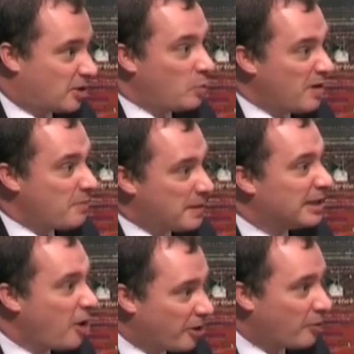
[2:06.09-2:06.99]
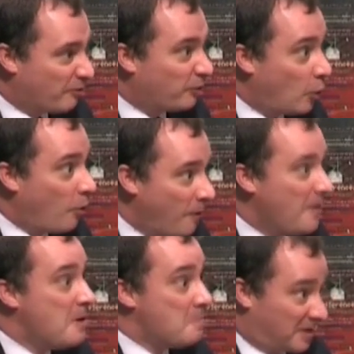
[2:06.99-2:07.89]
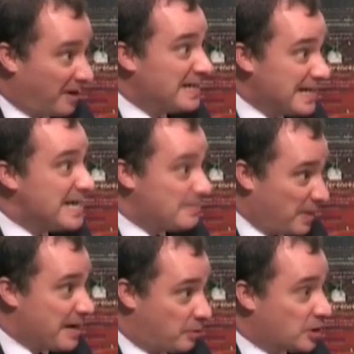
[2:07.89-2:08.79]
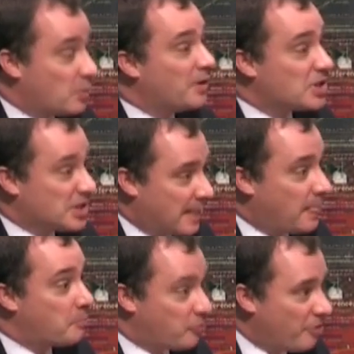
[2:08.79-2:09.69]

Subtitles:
I don't want everybody lying on the floor, but I need people to understand the